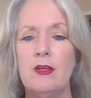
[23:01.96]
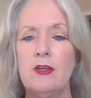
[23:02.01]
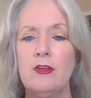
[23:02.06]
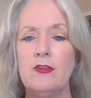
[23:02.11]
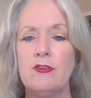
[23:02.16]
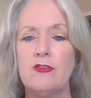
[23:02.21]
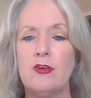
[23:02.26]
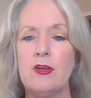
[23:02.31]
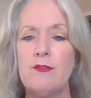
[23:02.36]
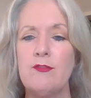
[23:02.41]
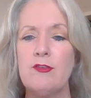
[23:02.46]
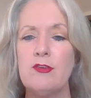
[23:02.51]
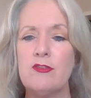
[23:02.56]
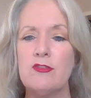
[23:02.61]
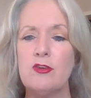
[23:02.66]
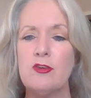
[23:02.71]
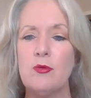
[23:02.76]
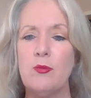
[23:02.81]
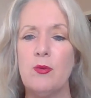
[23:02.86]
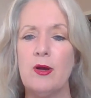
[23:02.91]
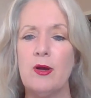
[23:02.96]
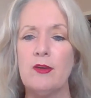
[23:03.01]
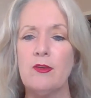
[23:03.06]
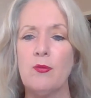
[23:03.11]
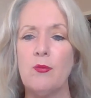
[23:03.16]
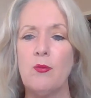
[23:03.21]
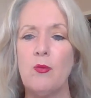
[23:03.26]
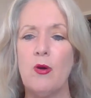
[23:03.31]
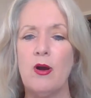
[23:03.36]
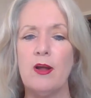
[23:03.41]
So if you still wonder
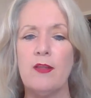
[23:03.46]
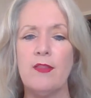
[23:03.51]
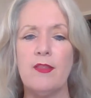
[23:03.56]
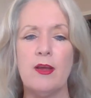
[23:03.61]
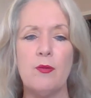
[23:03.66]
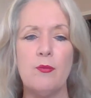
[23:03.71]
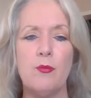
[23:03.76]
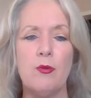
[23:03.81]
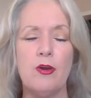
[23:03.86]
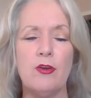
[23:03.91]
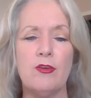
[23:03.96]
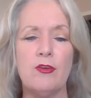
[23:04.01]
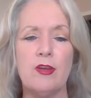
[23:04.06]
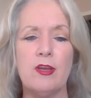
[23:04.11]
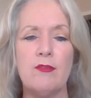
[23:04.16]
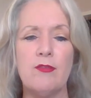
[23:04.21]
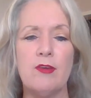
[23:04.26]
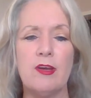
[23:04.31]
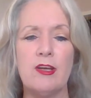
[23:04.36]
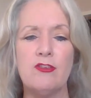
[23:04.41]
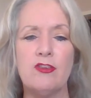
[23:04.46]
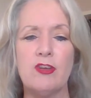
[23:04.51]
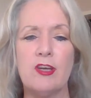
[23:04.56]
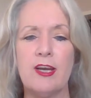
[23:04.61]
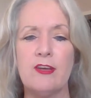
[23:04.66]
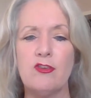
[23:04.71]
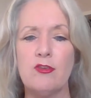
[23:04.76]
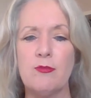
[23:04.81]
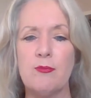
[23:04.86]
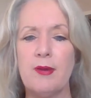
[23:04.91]
why they won't give
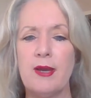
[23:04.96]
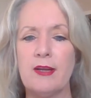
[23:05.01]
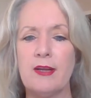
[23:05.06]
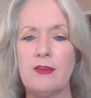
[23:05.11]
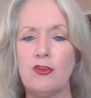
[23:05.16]
education back